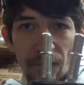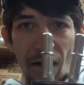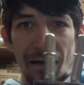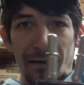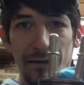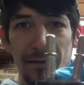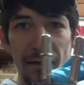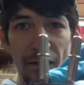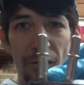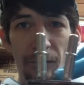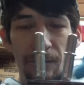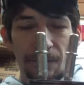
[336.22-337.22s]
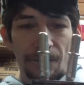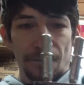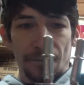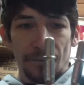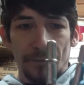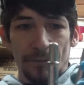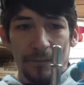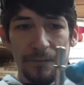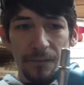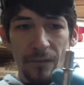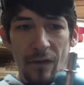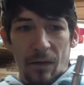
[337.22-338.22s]
at the seal,
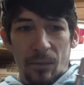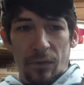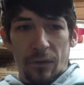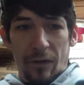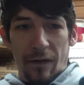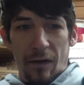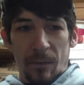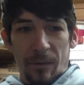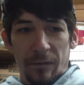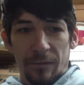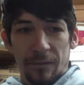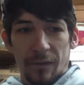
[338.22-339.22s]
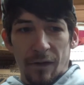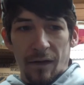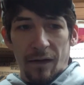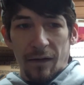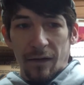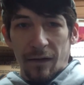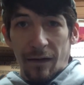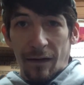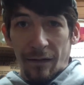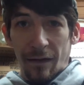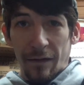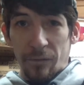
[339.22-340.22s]
poured it open, and I
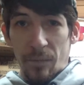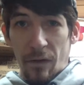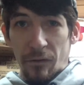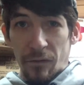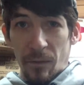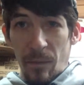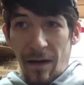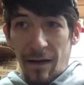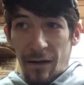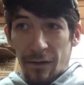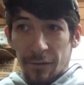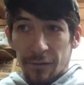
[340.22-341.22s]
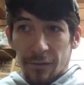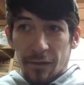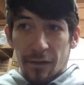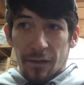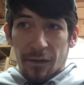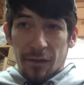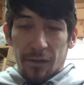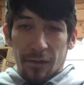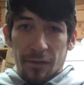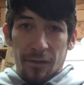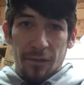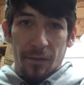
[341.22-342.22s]
left most of the media.
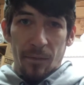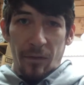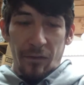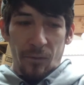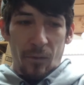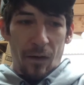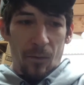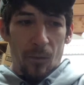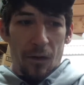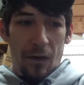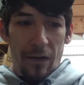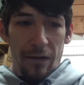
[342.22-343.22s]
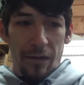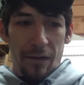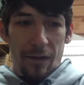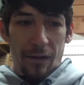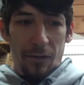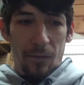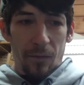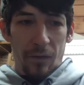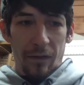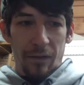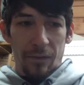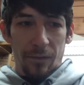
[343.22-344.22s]
Because what I don't want
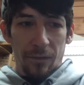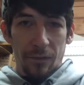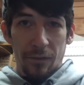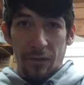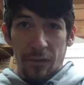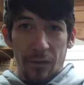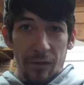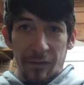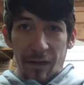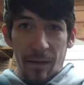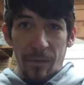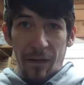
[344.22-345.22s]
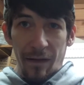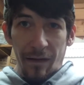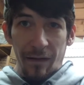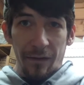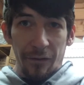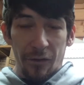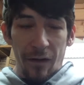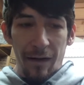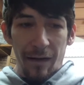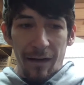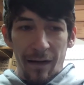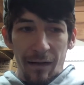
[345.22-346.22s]
it doing the same thing it did in the
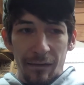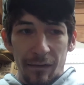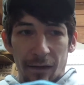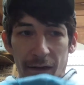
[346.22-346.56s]
crankcase,